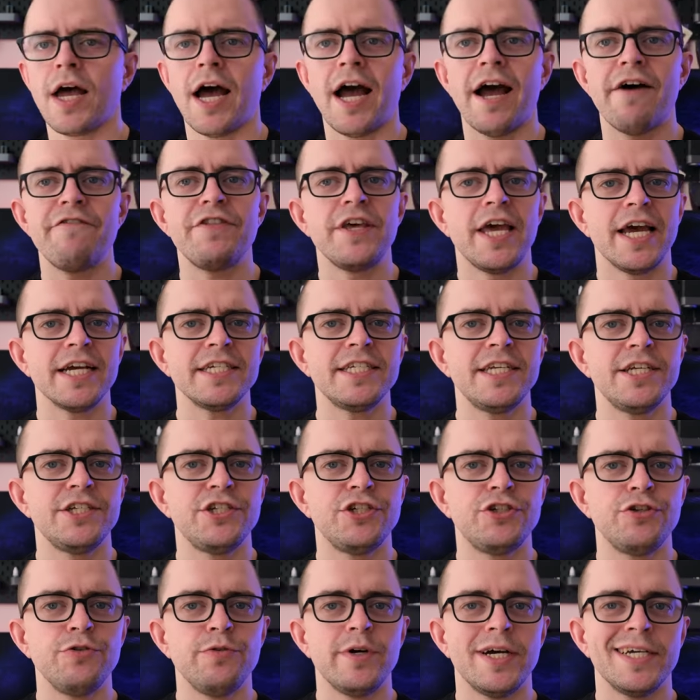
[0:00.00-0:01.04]
I have the
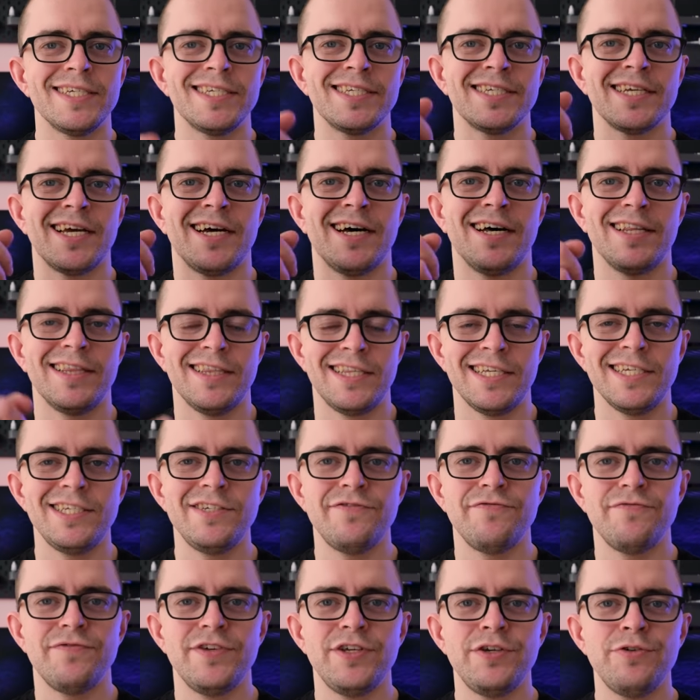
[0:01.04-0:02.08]
XH2S on
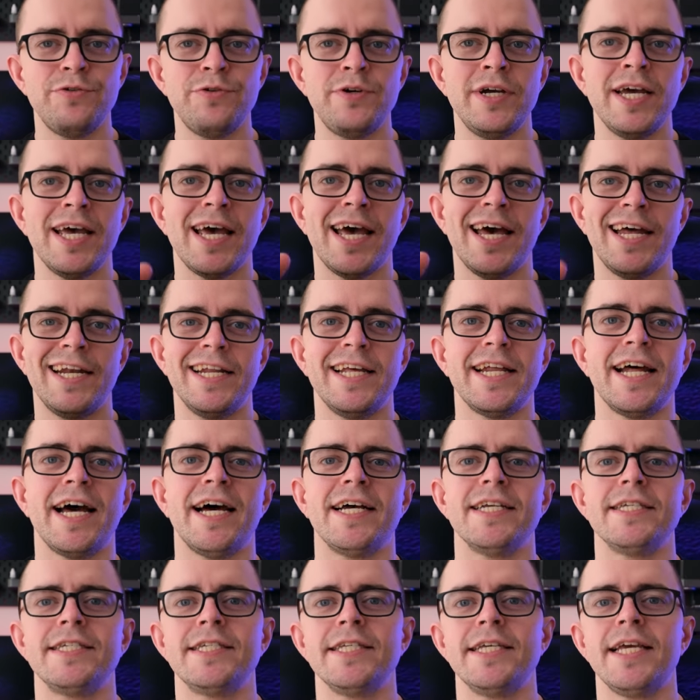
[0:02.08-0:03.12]
this view and it
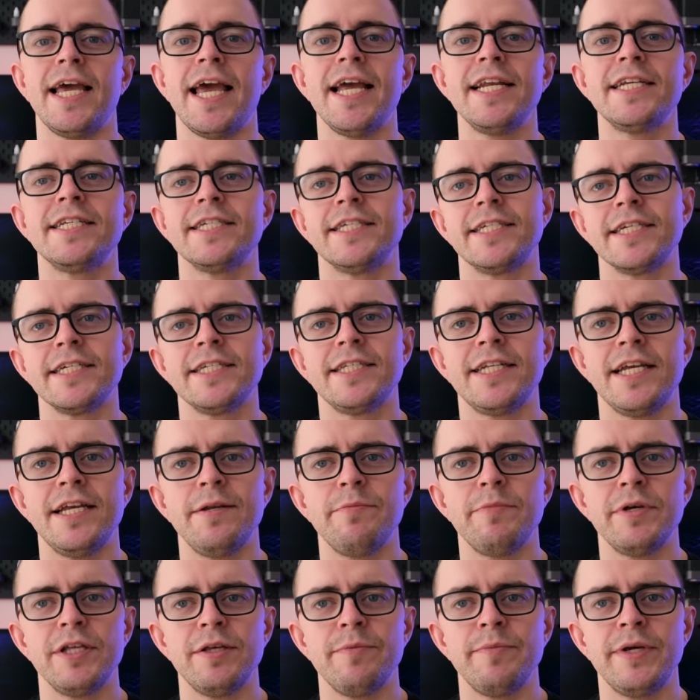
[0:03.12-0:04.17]
has the 8 to 16
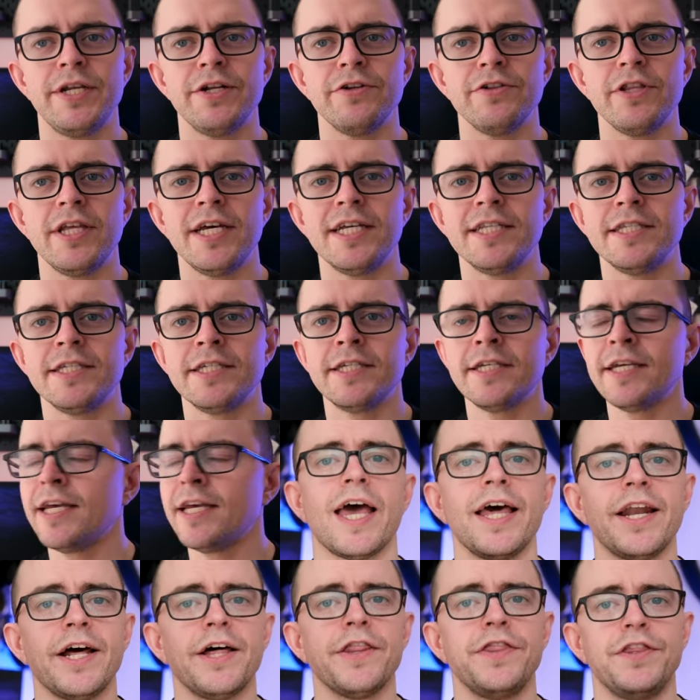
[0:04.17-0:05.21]
millimeter lens.
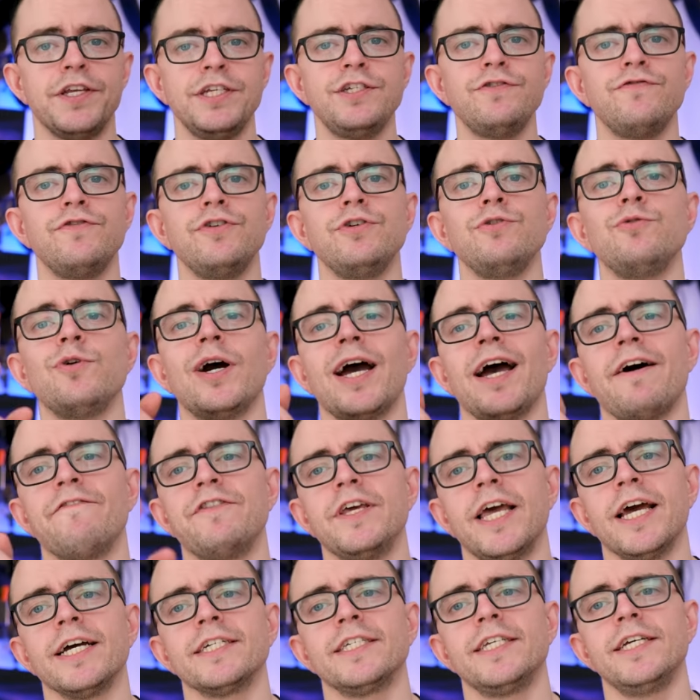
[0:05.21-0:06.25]
And on this view, I have
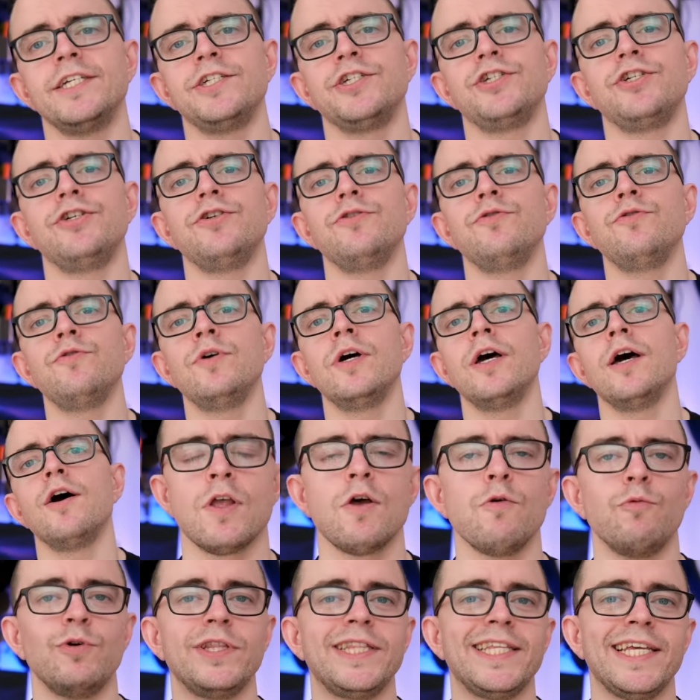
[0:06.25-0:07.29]
the XH2
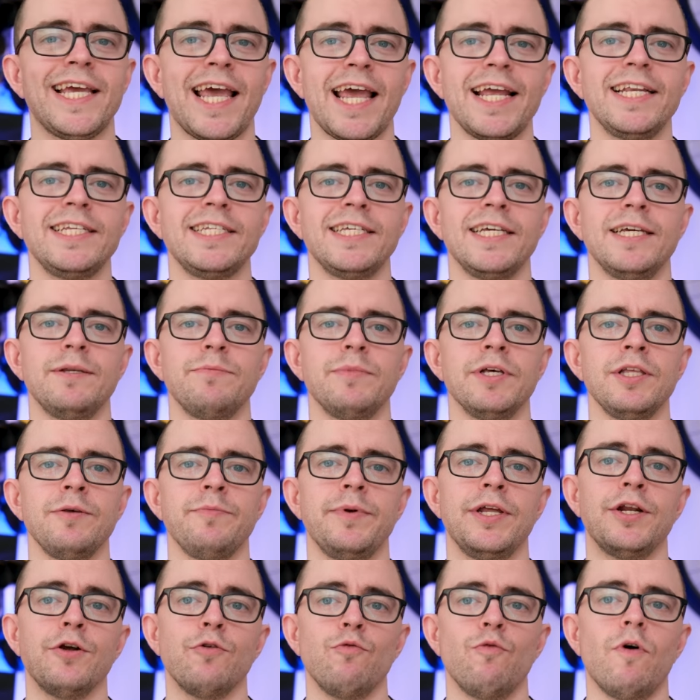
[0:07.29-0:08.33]
with the 18mm
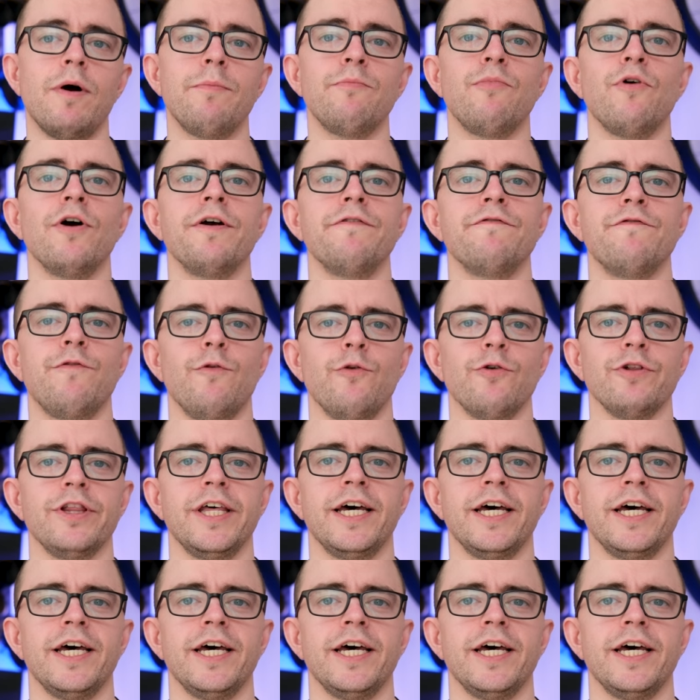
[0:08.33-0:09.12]
1.4